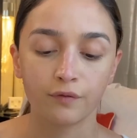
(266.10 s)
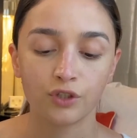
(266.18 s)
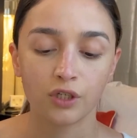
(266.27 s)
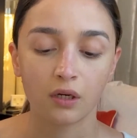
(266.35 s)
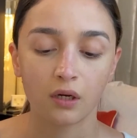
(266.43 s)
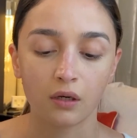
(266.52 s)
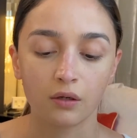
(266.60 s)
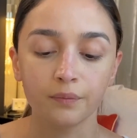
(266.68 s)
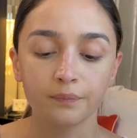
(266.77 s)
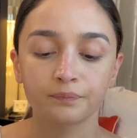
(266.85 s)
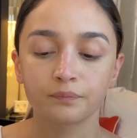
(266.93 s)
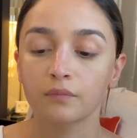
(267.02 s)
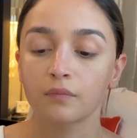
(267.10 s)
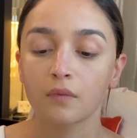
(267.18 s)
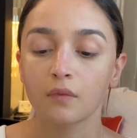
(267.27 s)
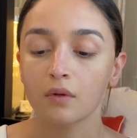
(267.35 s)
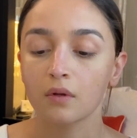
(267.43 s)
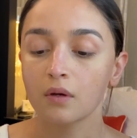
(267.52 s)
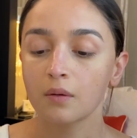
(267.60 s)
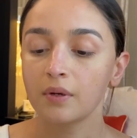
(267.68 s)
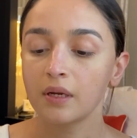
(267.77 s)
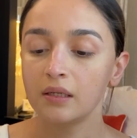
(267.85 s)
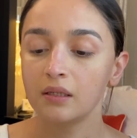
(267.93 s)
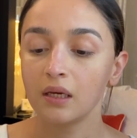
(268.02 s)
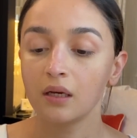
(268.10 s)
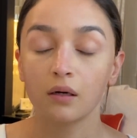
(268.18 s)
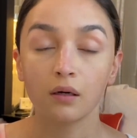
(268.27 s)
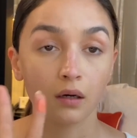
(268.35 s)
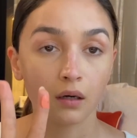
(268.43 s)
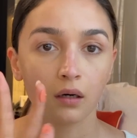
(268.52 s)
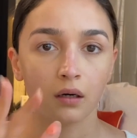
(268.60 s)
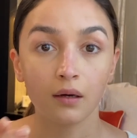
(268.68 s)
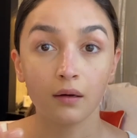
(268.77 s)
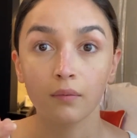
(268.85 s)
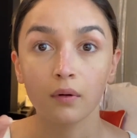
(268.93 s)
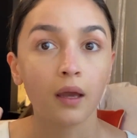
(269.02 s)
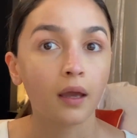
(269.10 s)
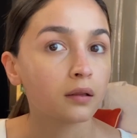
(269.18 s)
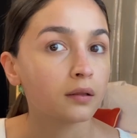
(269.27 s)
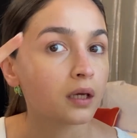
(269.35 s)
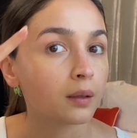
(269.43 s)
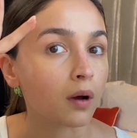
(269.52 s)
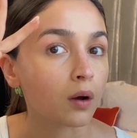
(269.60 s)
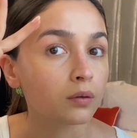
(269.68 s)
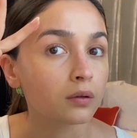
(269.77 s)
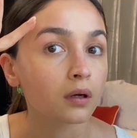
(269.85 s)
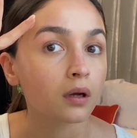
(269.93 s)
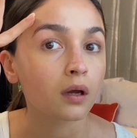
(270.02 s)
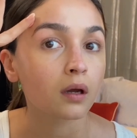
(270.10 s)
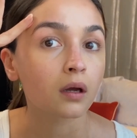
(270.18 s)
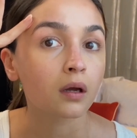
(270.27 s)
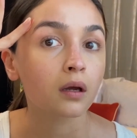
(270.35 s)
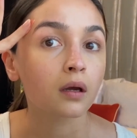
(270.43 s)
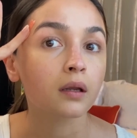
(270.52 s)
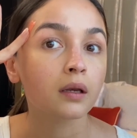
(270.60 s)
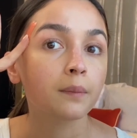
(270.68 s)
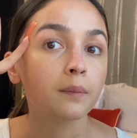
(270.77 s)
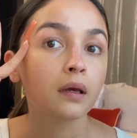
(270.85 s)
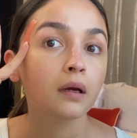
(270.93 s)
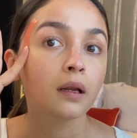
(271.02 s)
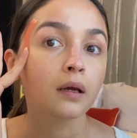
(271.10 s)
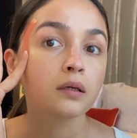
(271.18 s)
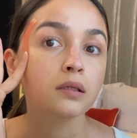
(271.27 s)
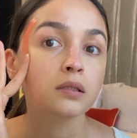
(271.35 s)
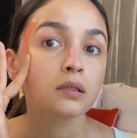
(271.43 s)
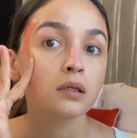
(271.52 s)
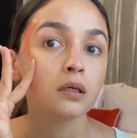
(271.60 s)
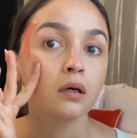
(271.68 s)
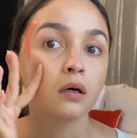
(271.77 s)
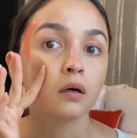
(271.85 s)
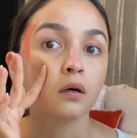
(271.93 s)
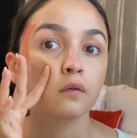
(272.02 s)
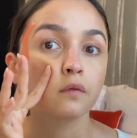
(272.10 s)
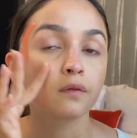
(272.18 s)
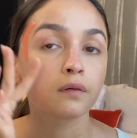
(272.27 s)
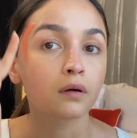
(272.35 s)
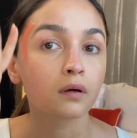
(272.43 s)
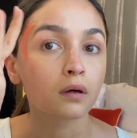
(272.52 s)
of cheek color, but I take a healthy amount and I make like a C curve.